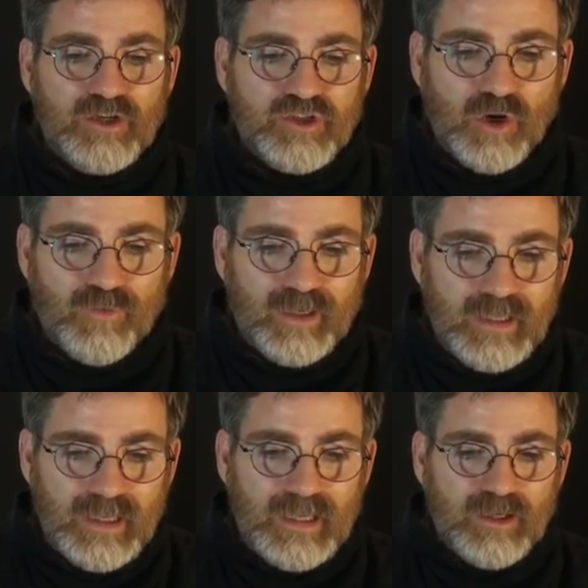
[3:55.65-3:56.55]
show that
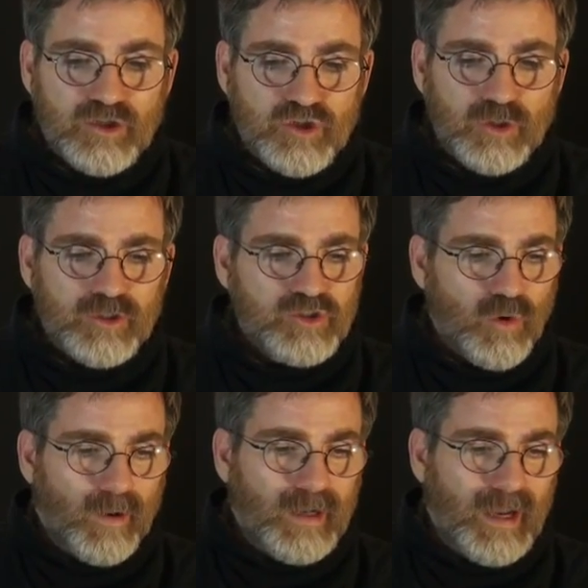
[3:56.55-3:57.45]
he should
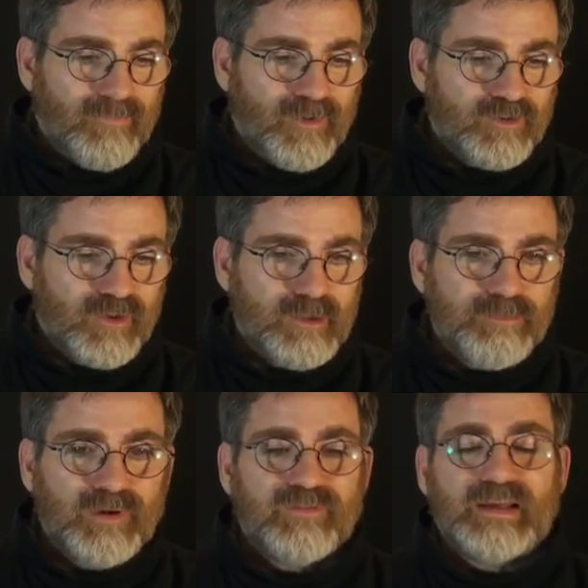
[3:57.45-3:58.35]
join efforts in
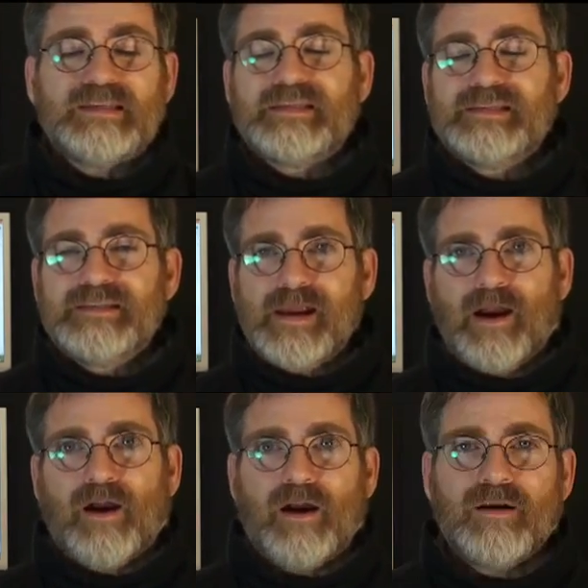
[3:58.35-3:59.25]
preventing
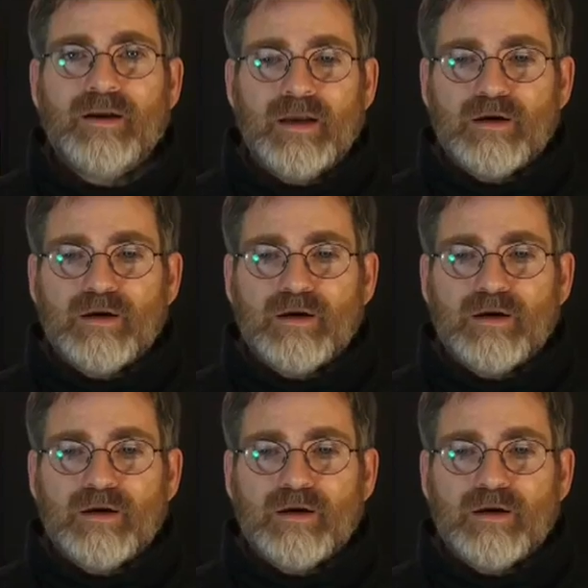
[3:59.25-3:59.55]
terror.